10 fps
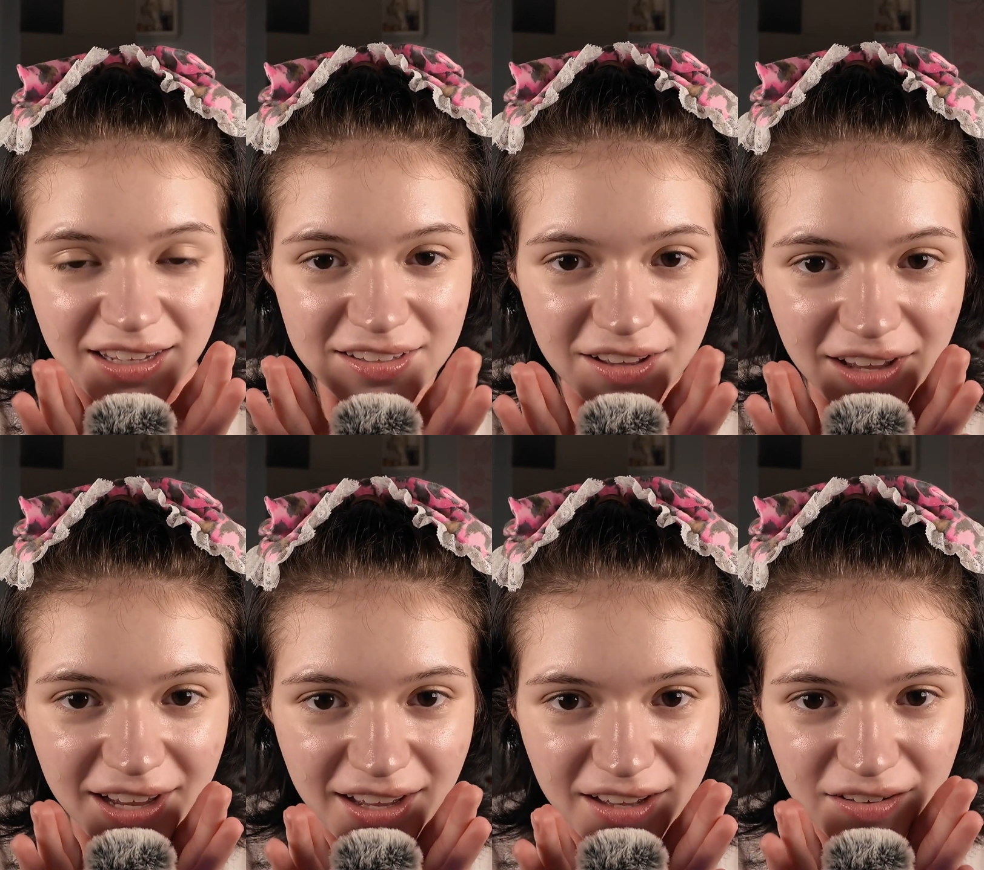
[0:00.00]
that's all I
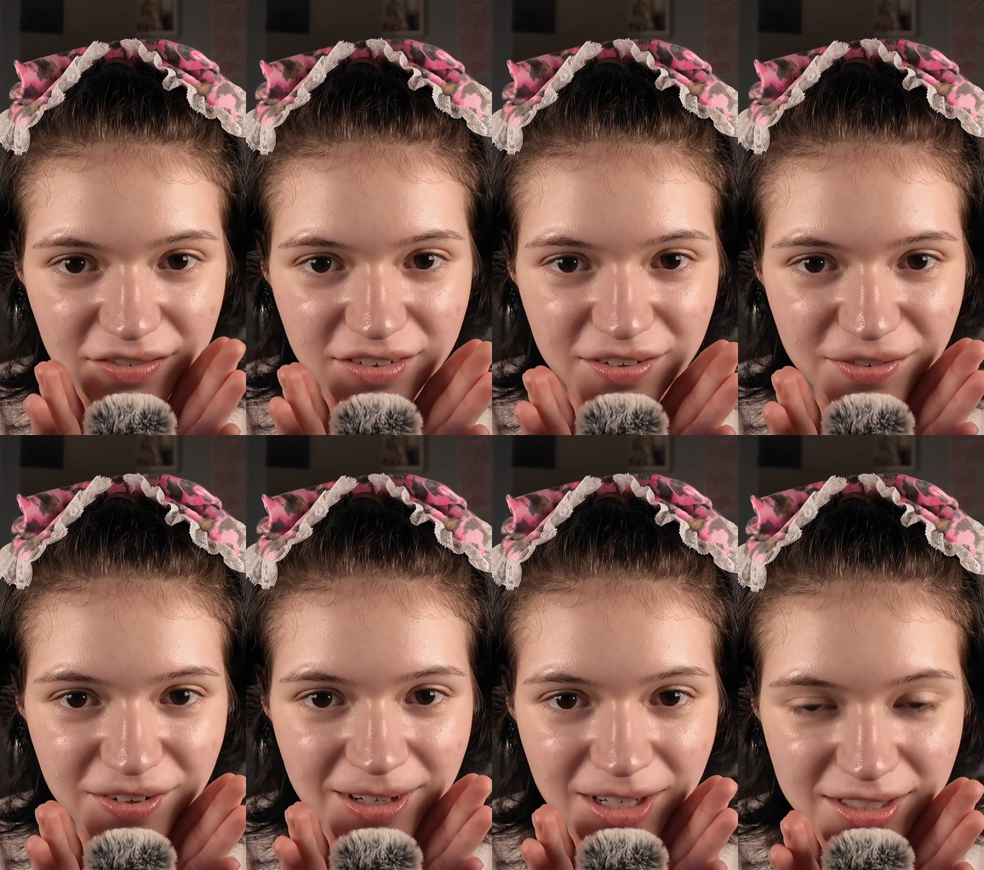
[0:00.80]
have
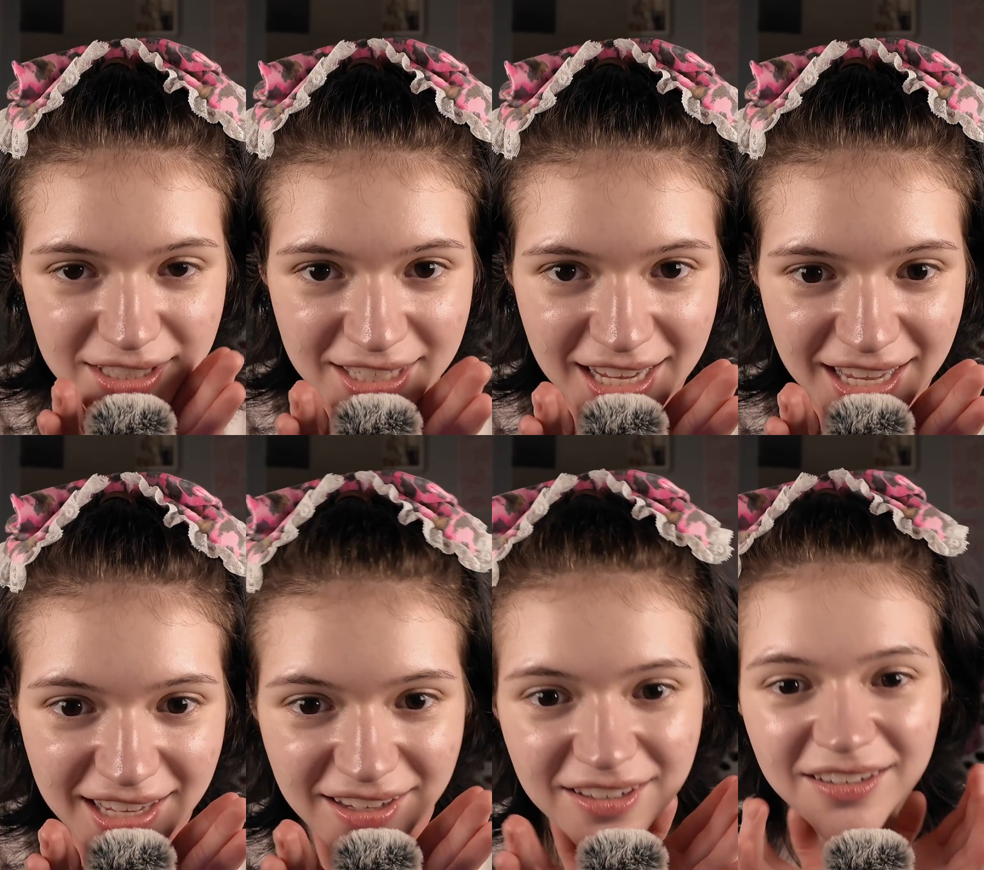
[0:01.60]
for
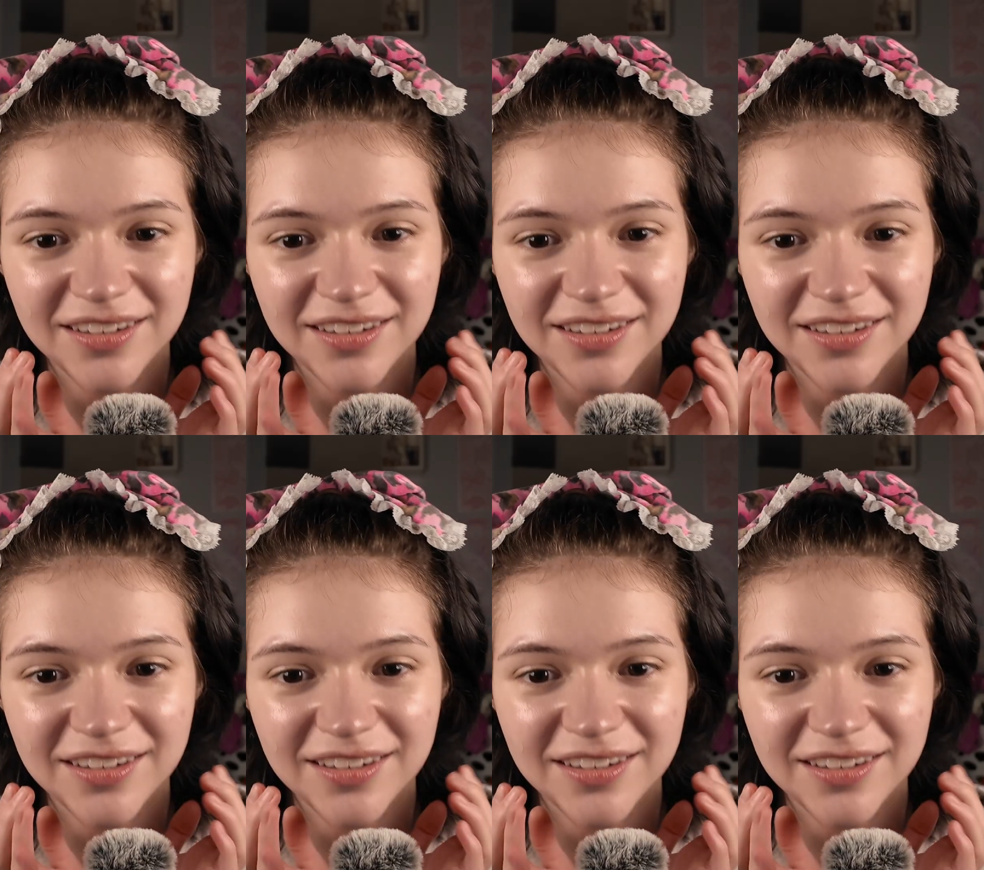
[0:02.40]
today.